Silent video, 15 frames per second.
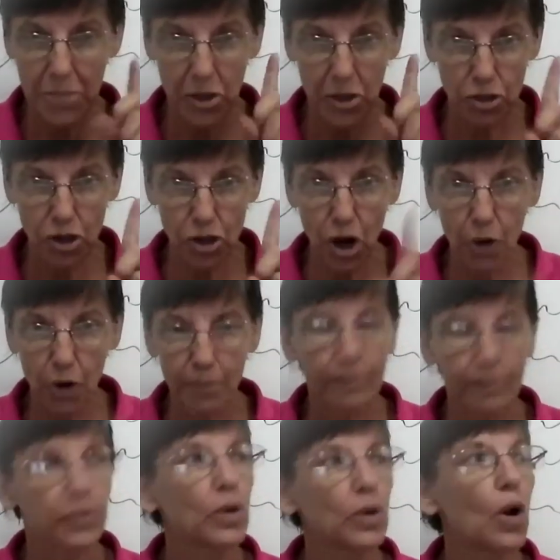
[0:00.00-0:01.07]
So,
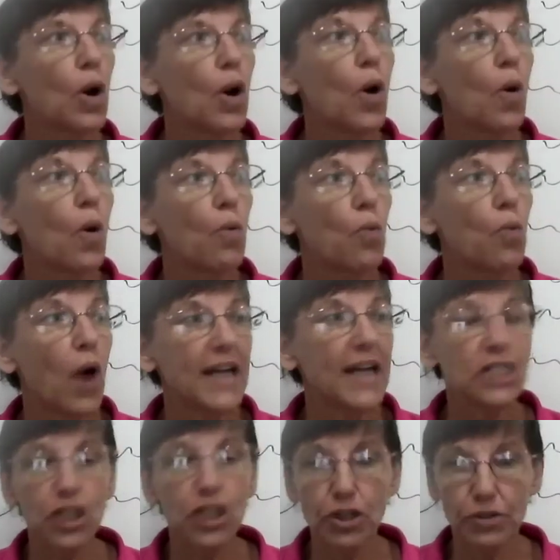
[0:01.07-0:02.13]

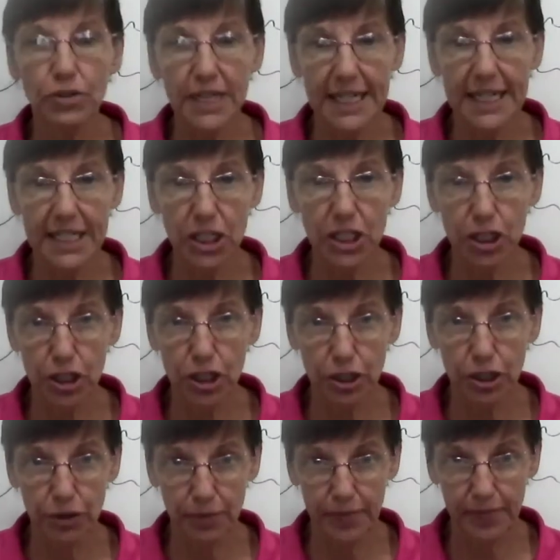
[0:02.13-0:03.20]
what do you need to do?